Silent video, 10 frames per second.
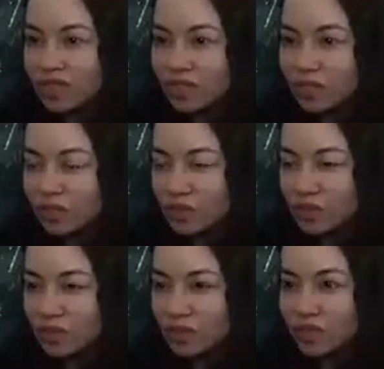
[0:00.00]
And
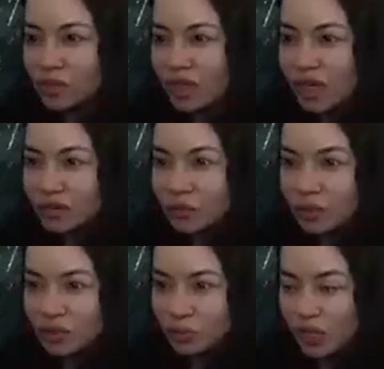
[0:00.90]
whatever you had,
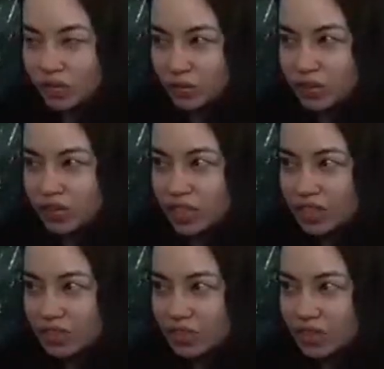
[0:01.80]
you probably wouldn't
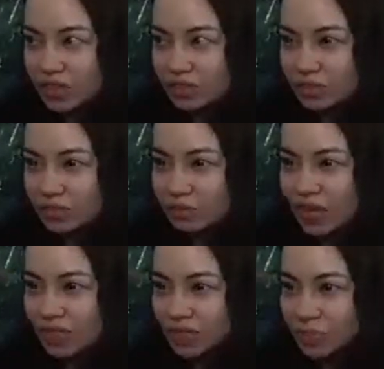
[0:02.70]
like it. You wouldn't have to
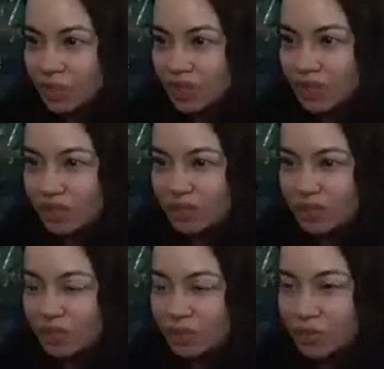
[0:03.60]
actually
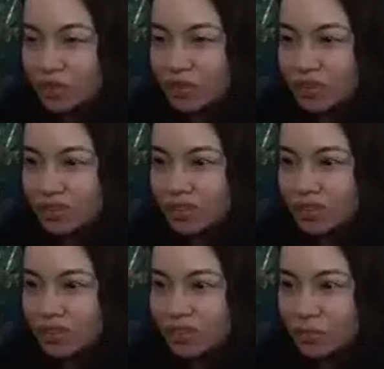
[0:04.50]
pay for
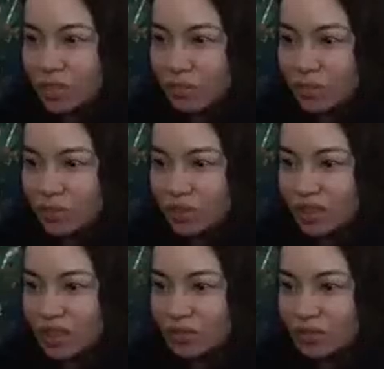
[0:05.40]
the proper rename.